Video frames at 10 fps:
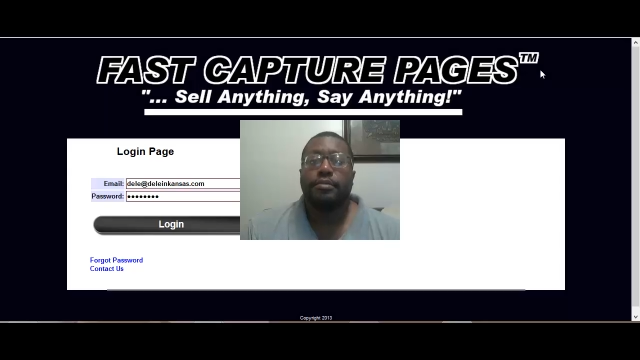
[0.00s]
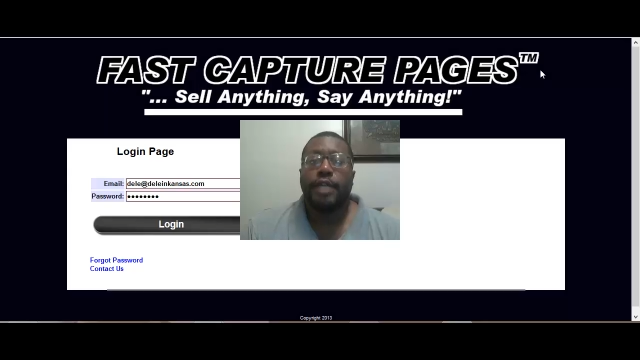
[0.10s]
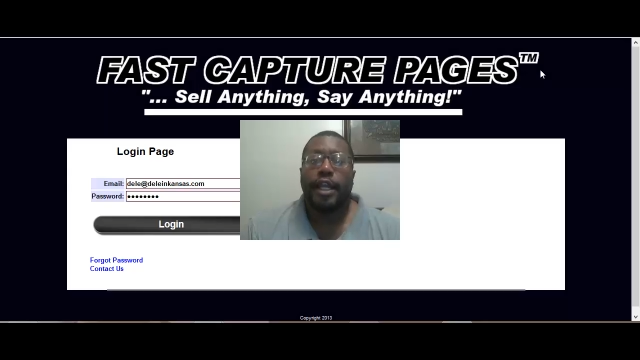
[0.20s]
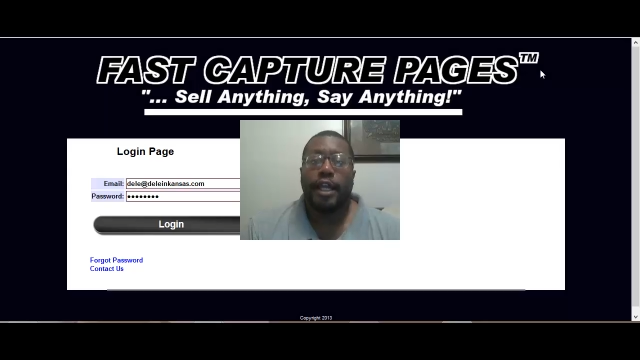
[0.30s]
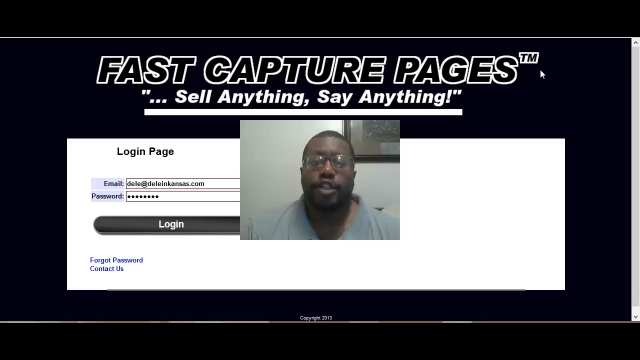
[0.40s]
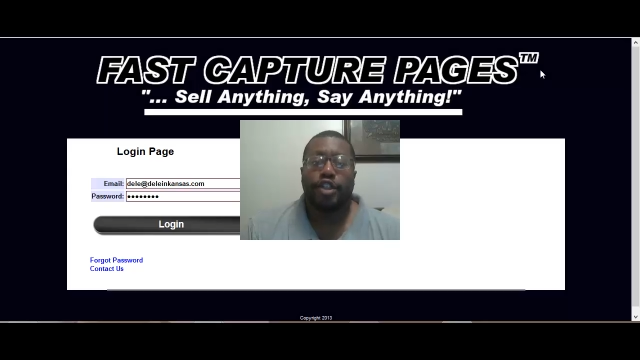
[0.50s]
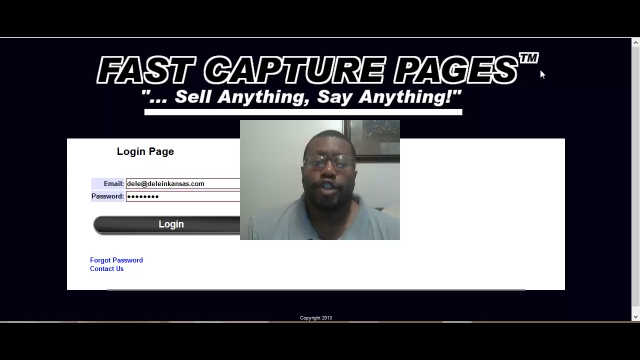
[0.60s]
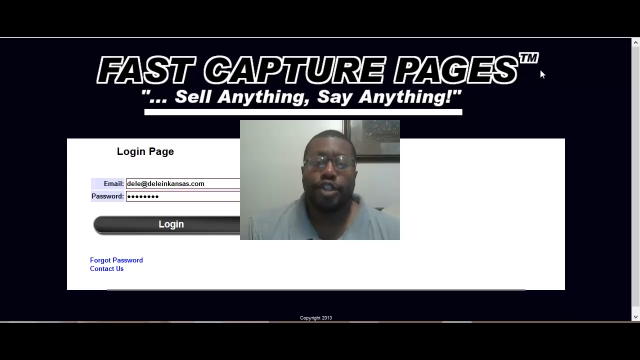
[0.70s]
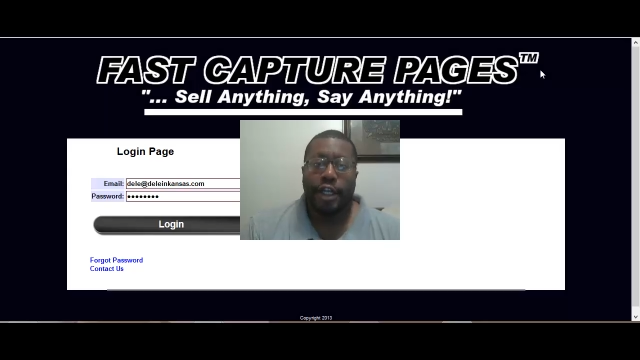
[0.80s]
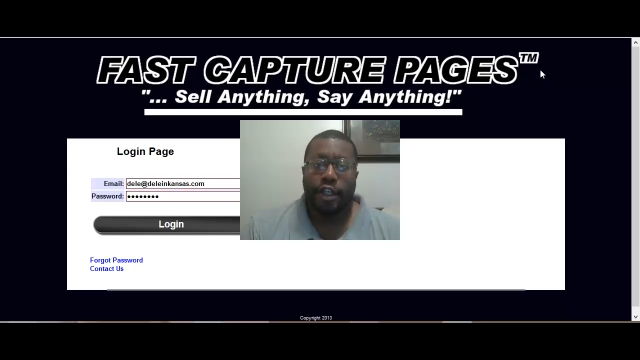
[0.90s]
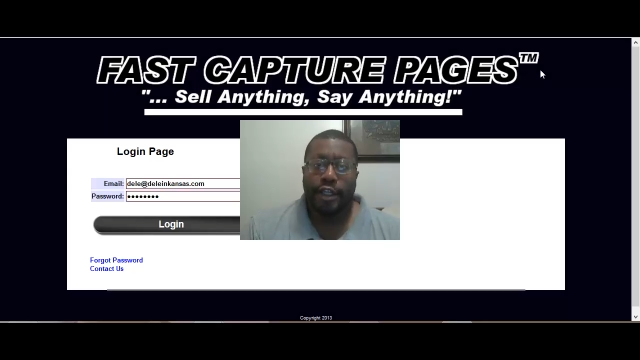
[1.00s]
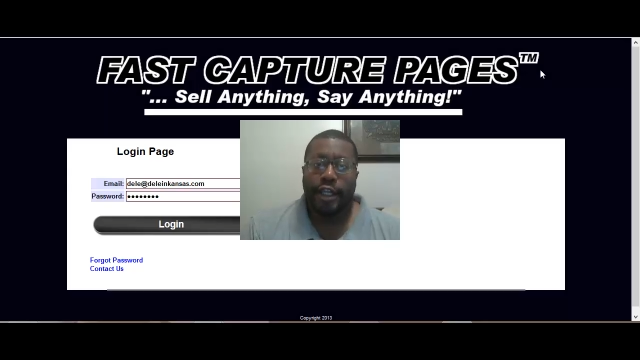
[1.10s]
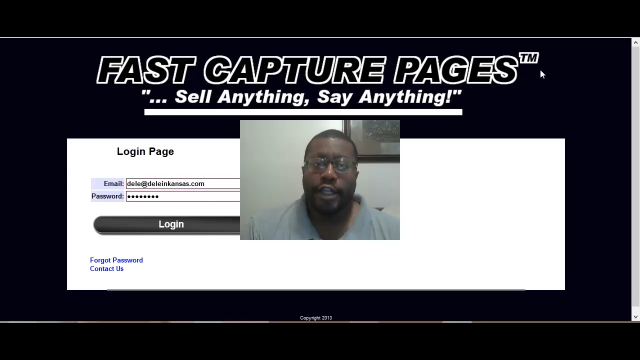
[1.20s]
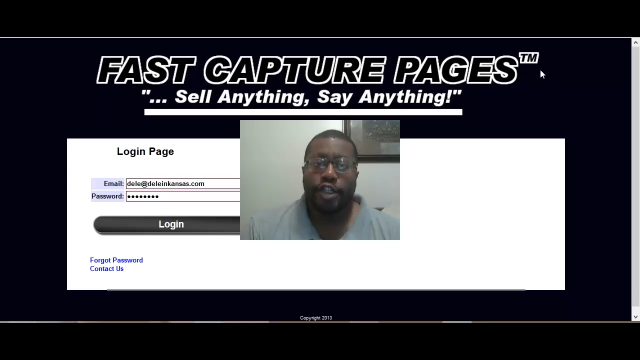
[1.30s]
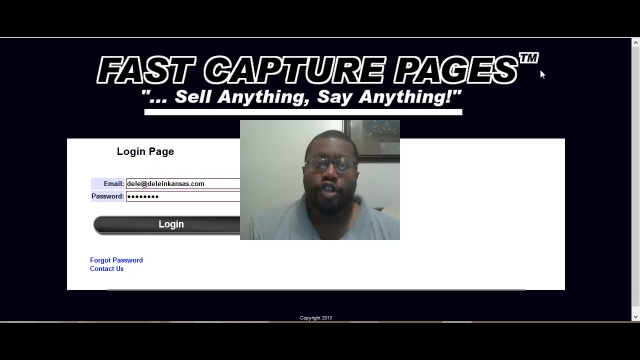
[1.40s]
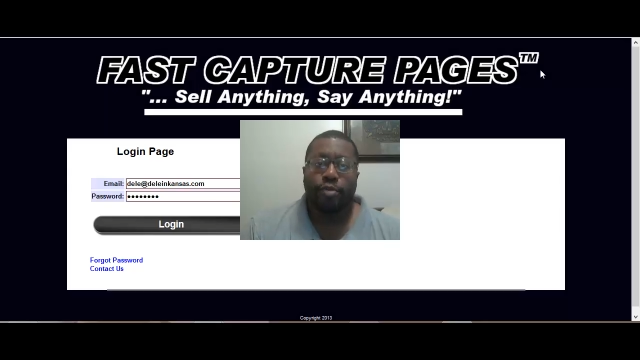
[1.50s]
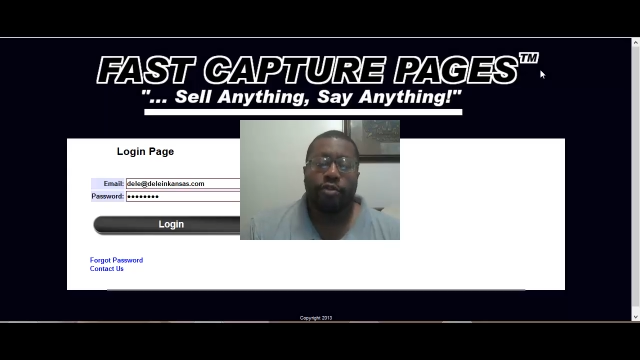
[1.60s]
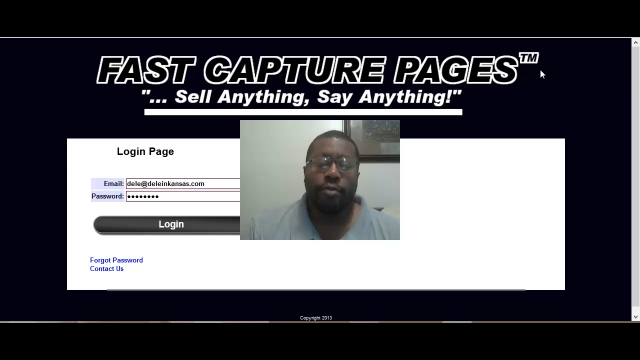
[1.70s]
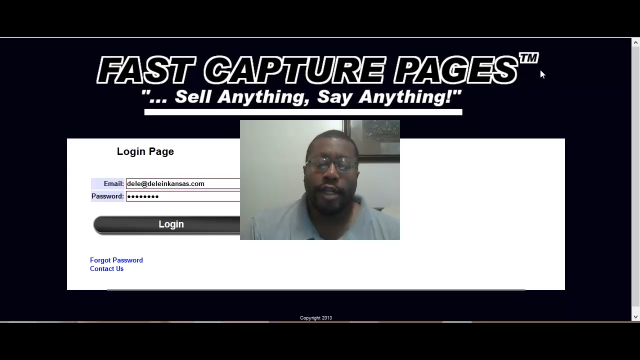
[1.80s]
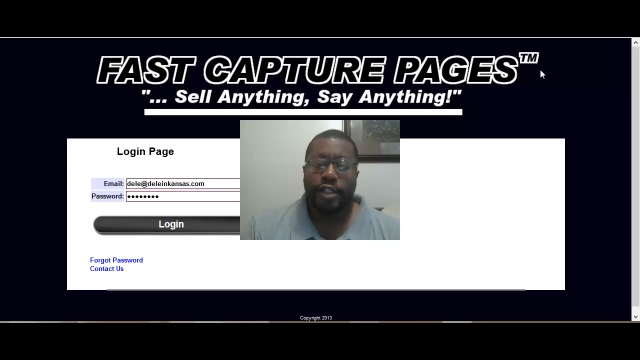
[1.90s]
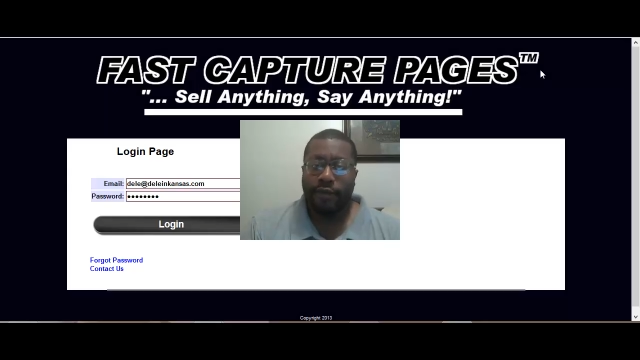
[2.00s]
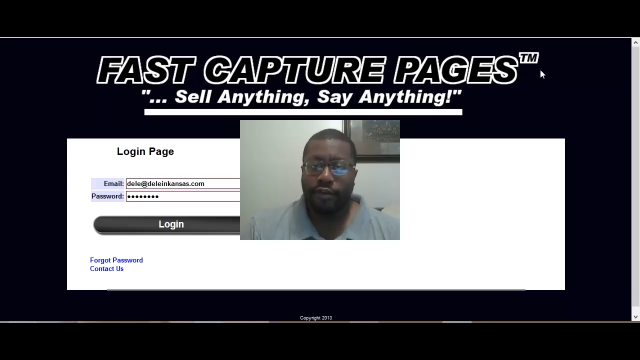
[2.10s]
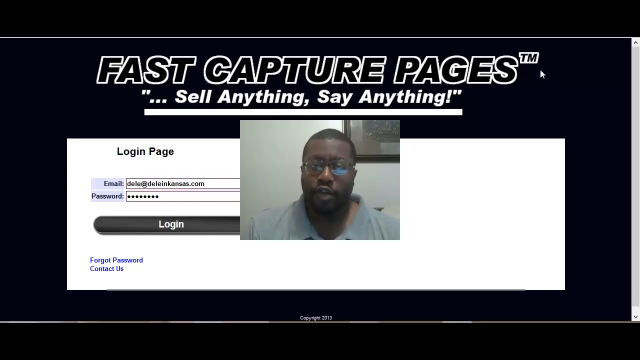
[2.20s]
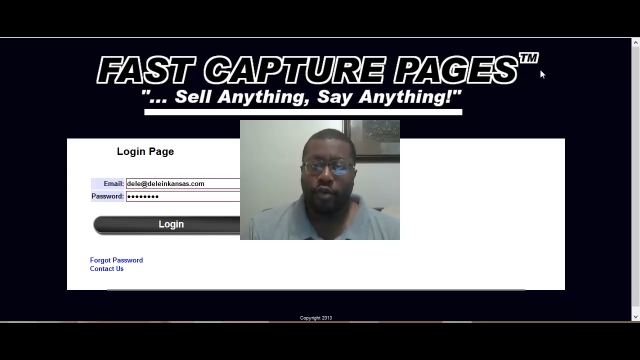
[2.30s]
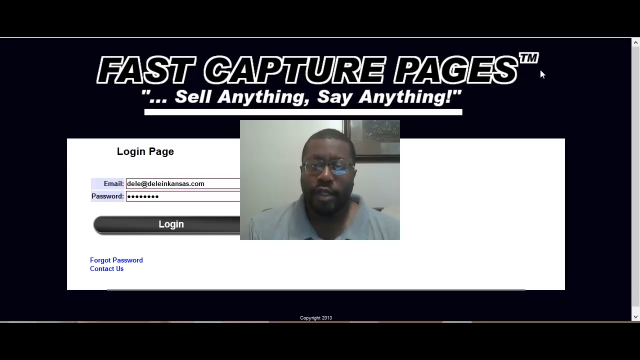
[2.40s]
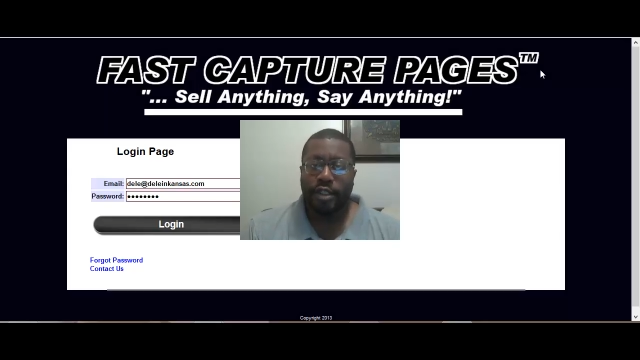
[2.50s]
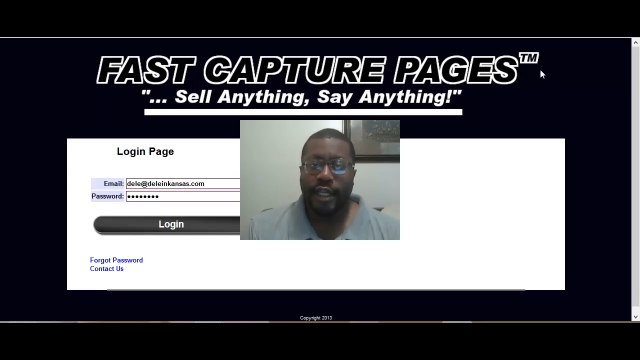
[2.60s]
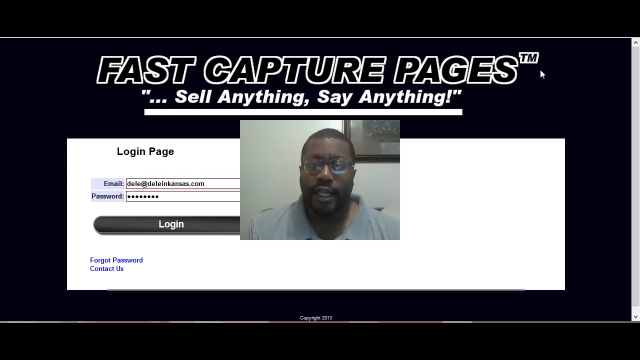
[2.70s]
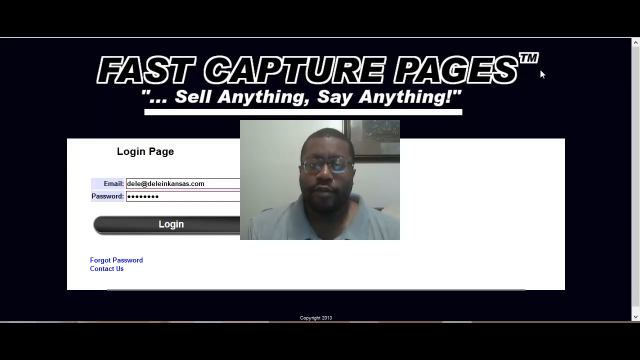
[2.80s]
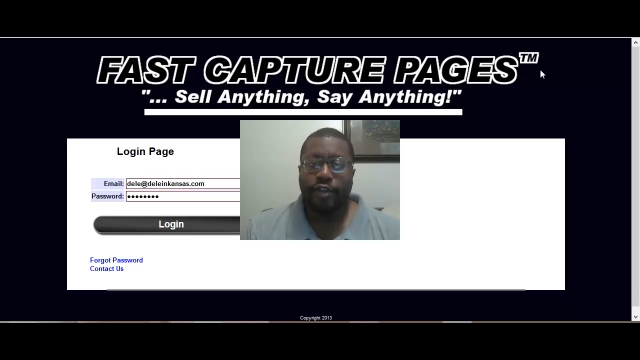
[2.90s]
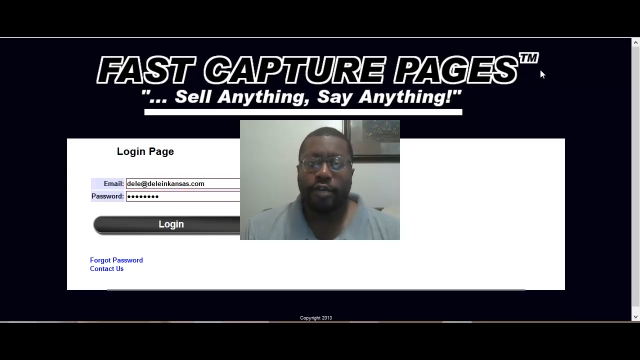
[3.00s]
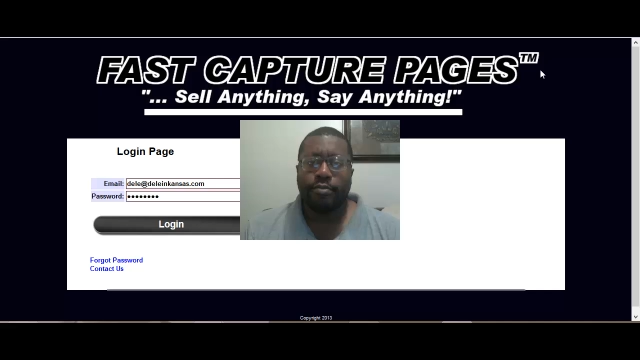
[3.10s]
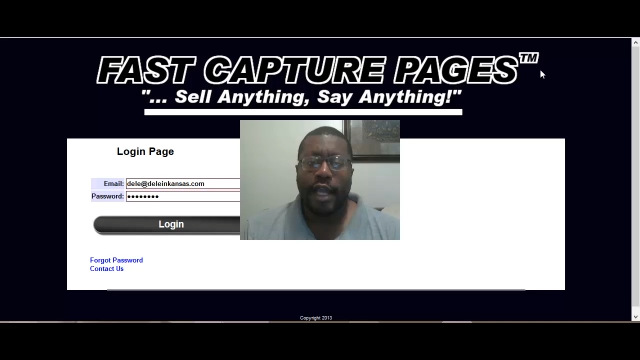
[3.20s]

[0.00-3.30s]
Hey guys, this is Dele in Kansas. Hope everybody's having a great day out there.